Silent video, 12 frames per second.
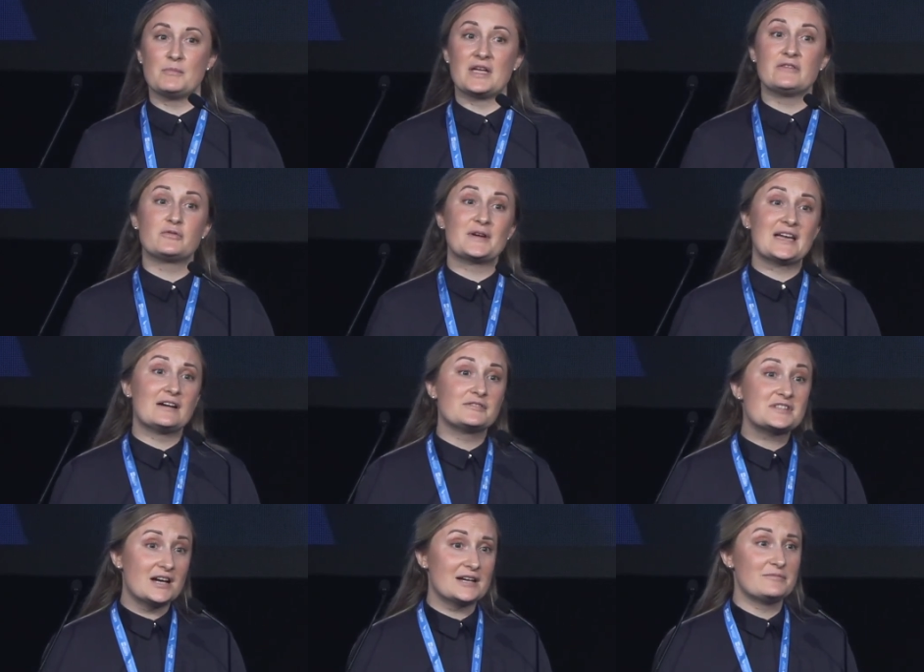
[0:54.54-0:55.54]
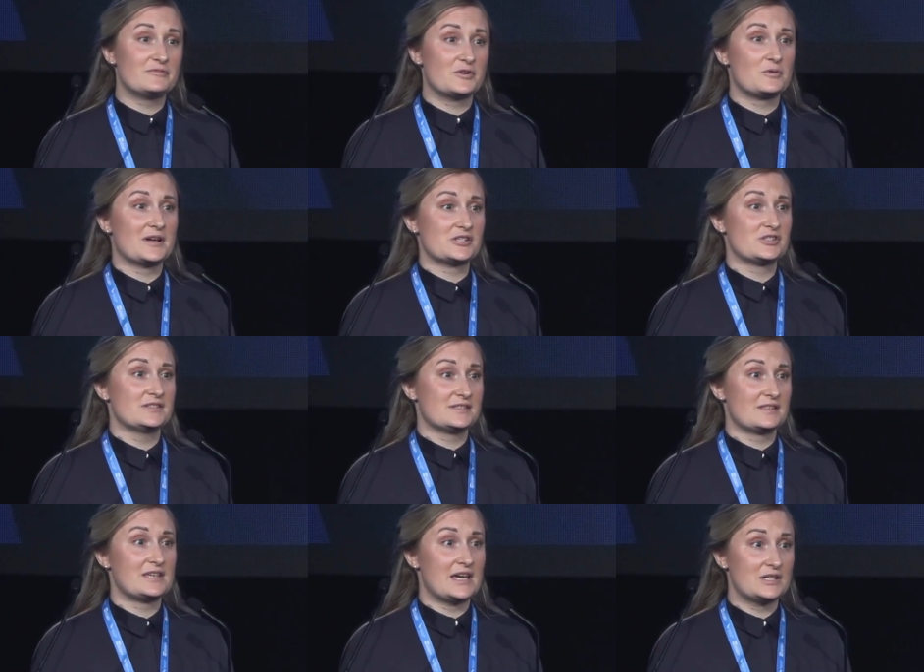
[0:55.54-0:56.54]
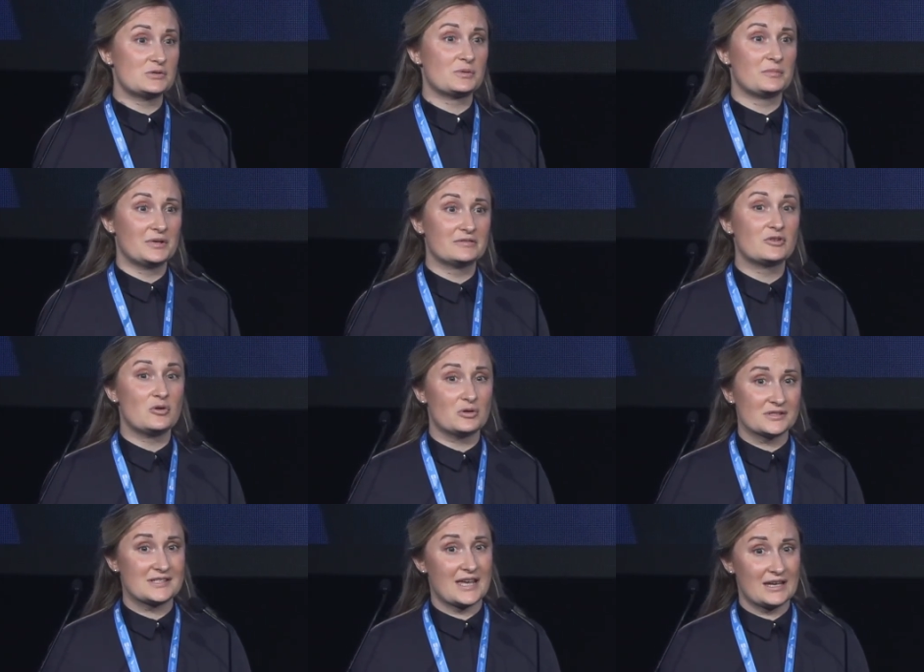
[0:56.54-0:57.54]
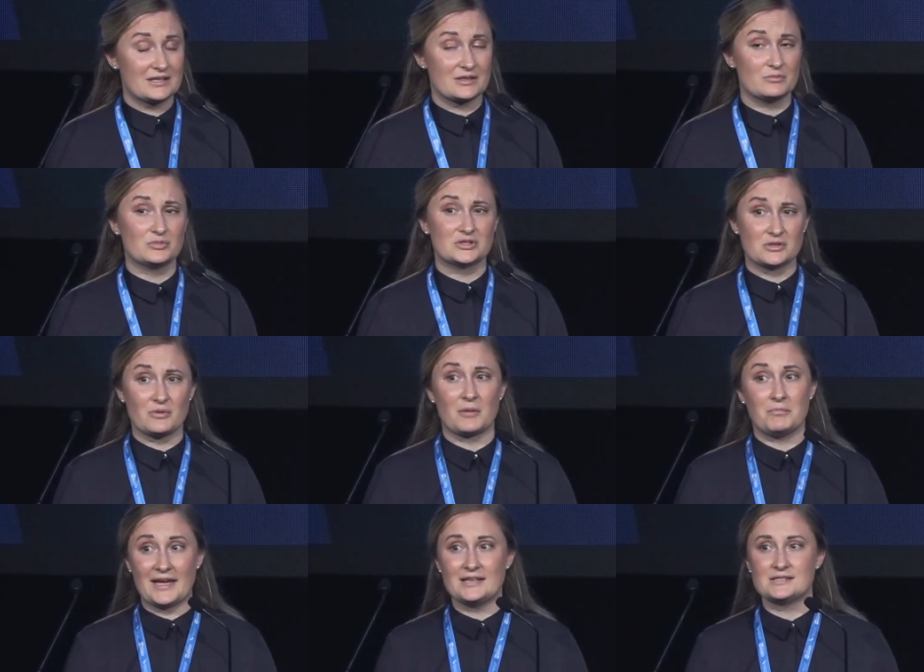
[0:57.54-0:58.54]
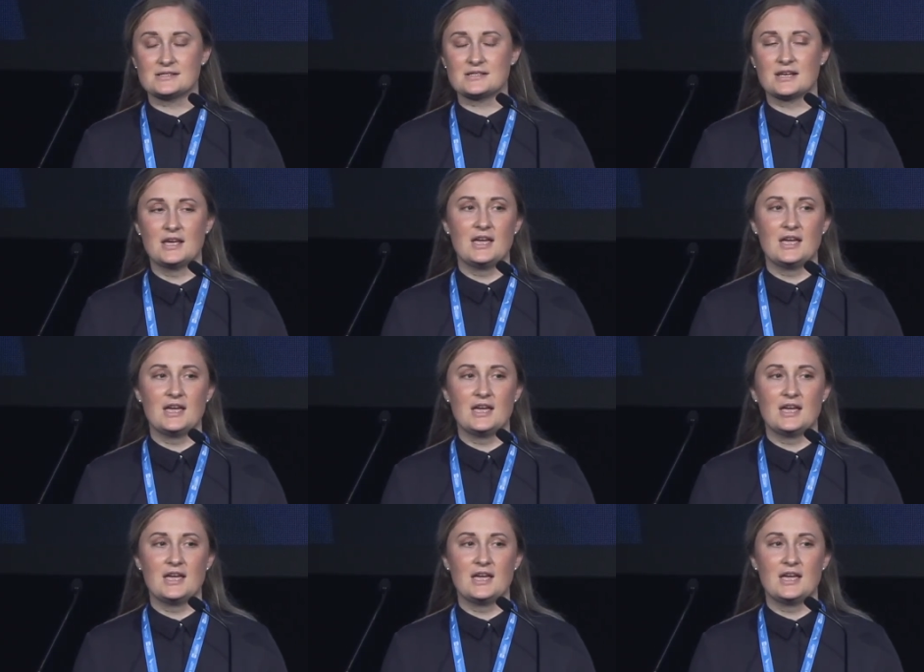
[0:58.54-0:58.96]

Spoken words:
If we have time for questions at the end, we will of course take them. We'll do our best.